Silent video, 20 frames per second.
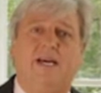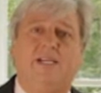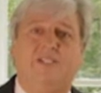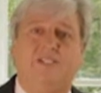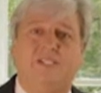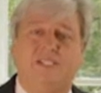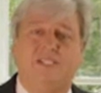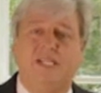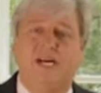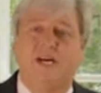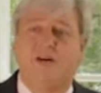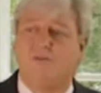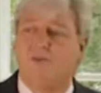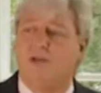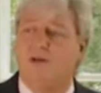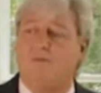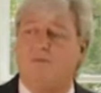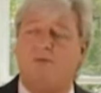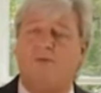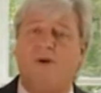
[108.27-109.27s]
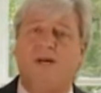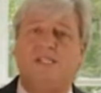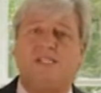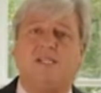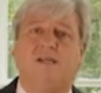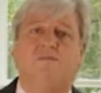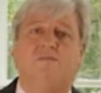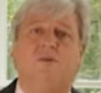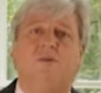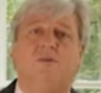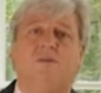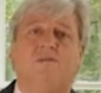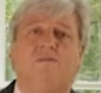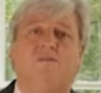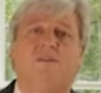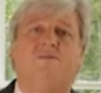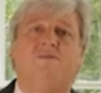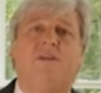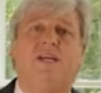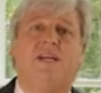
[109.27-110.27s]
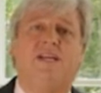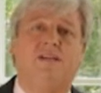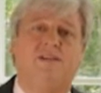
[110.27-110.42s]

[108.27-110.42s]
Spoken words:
And she's not going to be able to raise up more than 15